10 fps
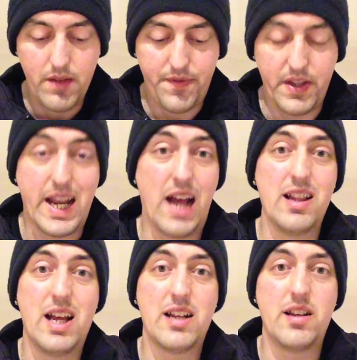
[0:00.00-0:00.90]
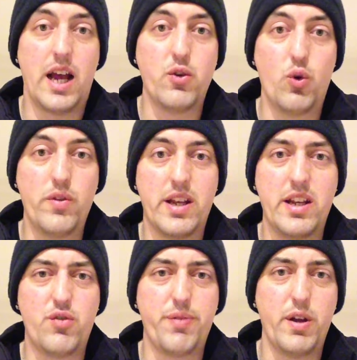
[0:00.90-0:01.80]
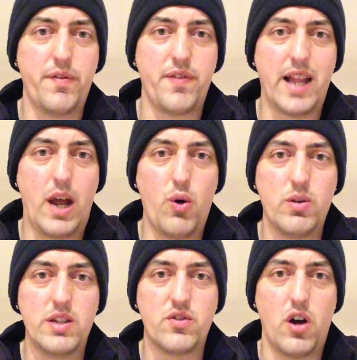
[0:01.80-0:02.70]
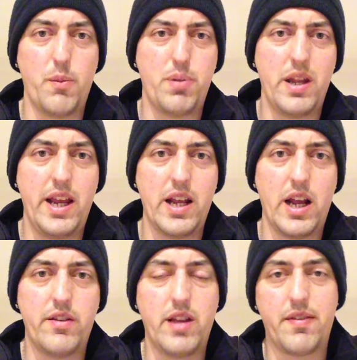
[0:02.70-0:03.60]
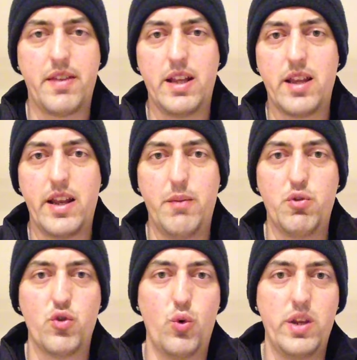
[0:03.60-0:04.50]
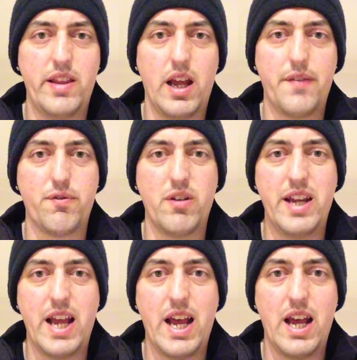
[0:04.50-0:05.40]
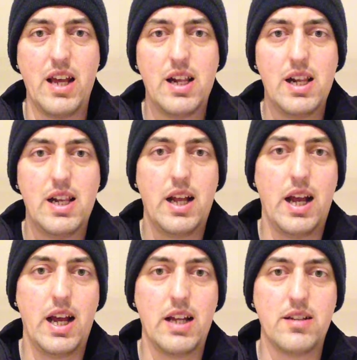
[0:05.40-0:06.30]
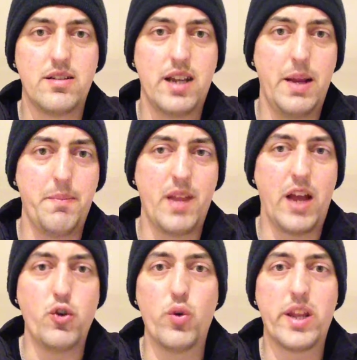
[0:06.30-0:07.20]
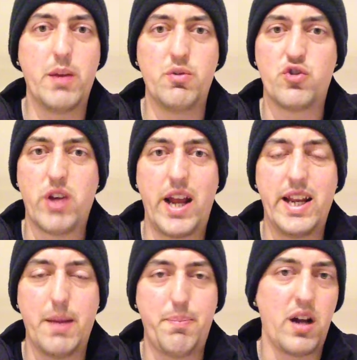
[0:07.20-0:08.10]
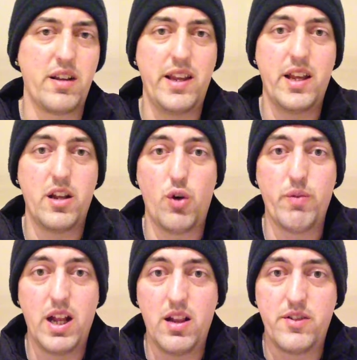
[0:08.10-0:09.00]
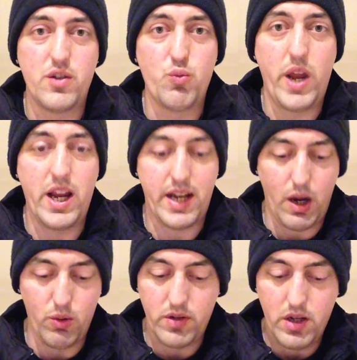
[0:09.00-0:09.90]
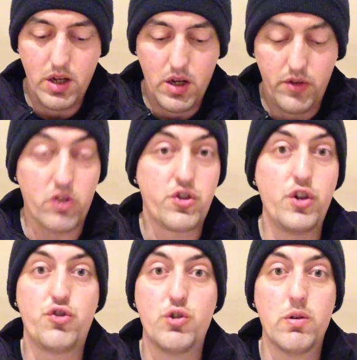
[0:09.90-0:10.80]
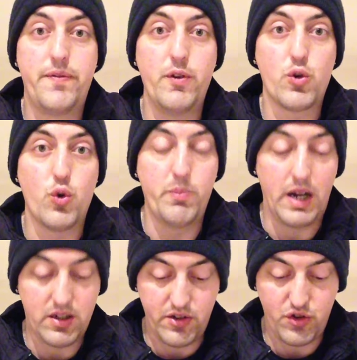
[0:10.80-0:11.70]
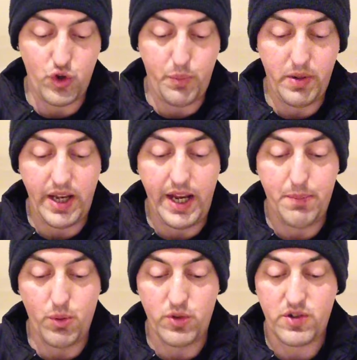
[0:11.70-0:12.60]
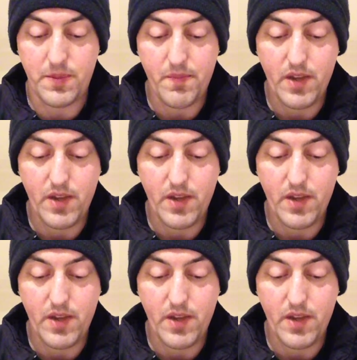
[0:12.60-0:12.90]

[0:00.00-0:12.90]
For the Catalan, I know that Israel Folau is not playing. I think that he was only there for a year, and I know that he was trying to get back in the NRL, didn't work out. Not too sure if he'll come back to the Super League, but